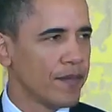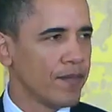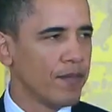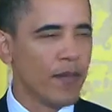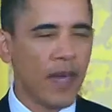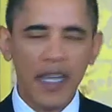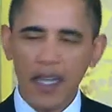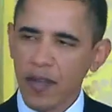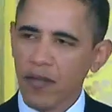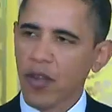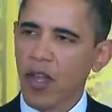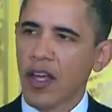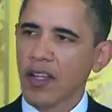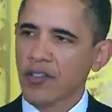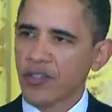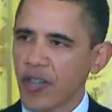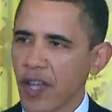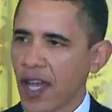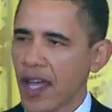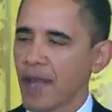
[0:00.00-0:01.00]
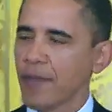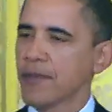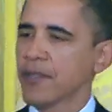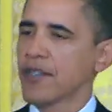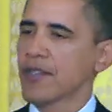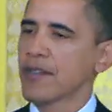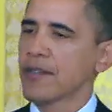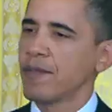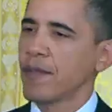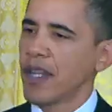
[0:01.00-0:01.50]
Many have lost
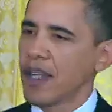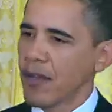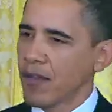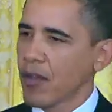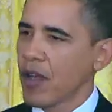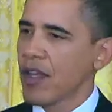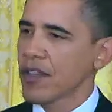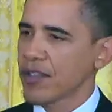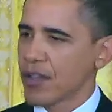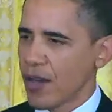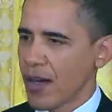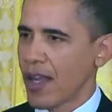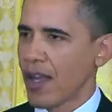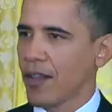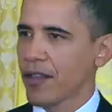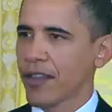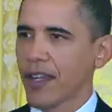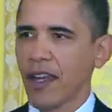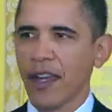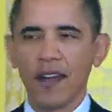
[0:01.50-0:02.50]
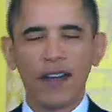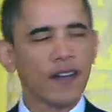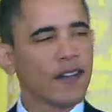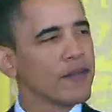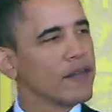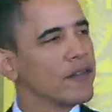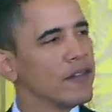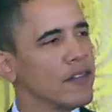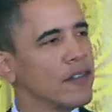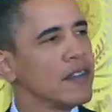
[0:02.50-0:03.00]
jobs, many have lost their health care,
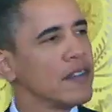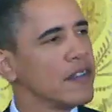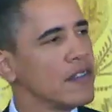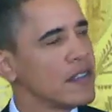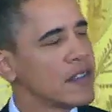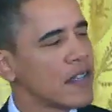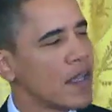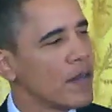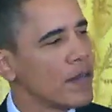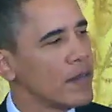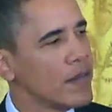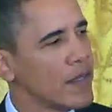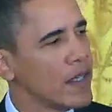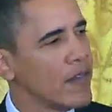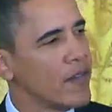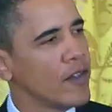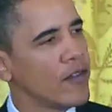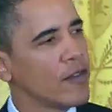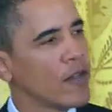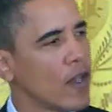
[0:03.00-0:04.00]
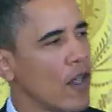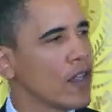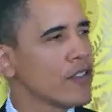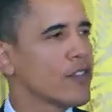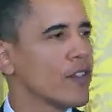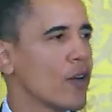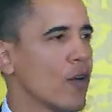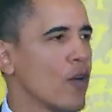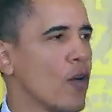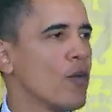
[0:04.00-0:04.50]
some have even
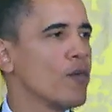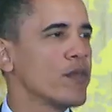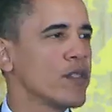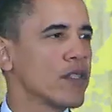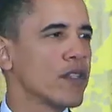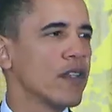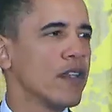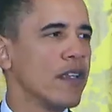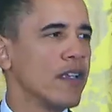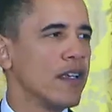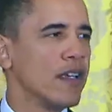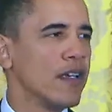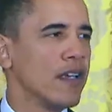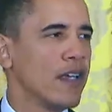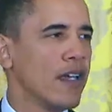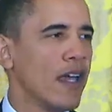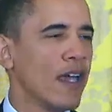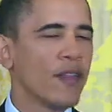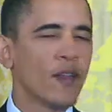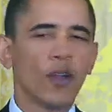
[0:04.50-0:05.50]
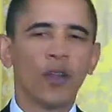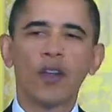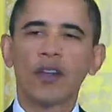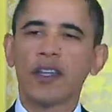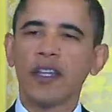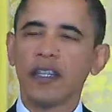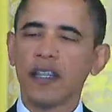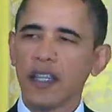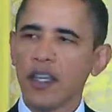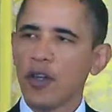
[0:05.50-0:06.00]
lost their homes, and they're
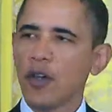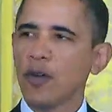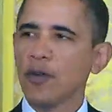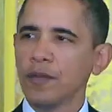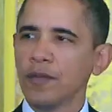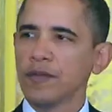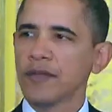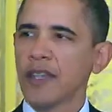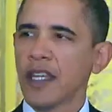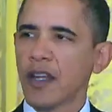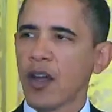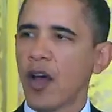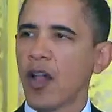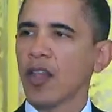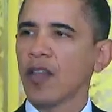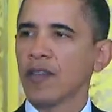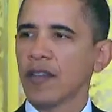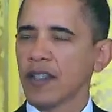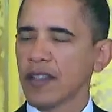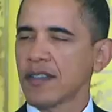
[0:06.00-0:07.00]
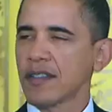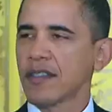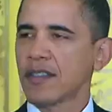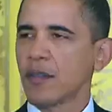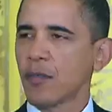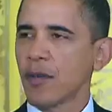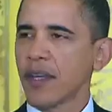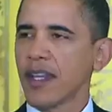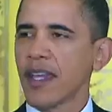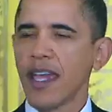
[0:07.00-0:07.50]
looking to you and all of us
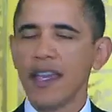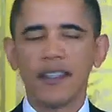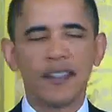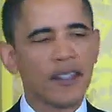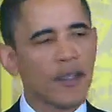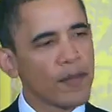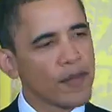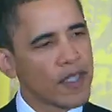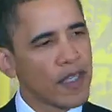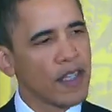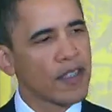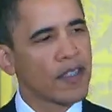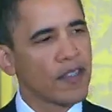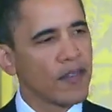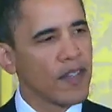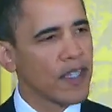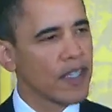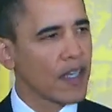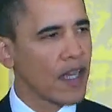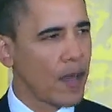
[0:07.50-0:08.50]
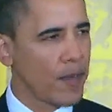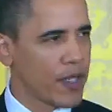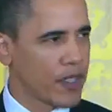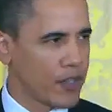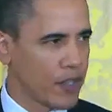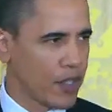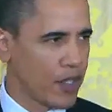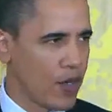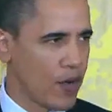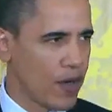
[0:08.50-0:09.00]
to regain some sense of economic
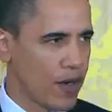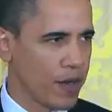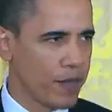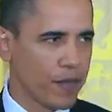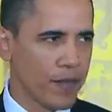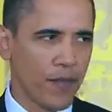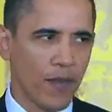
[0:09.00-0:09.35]
security.